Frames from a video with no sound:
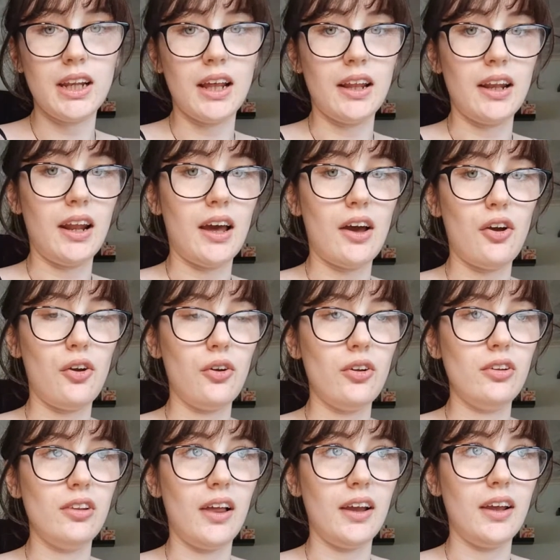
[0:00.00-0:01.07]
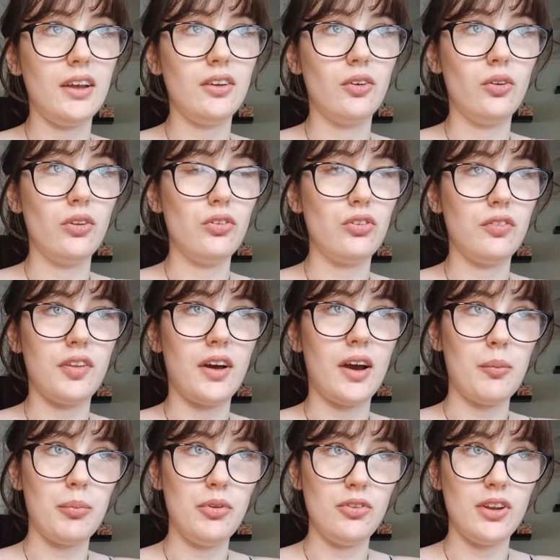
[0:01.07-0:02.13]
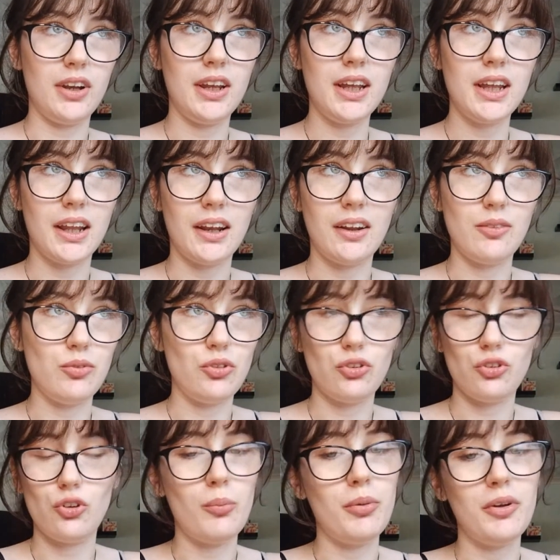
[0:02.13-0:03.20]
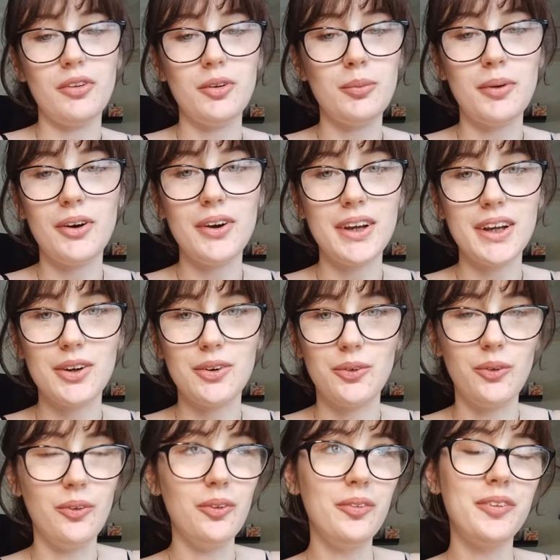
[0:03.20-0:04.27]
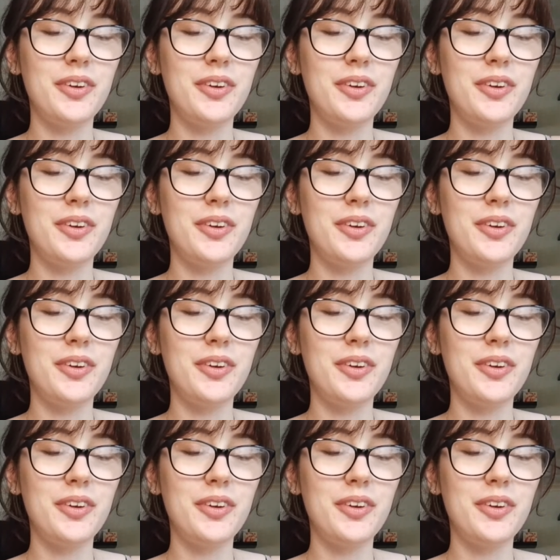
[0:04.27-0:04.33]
and I heard like all the stuff that happens in it, and I'm just not bothered about it at all.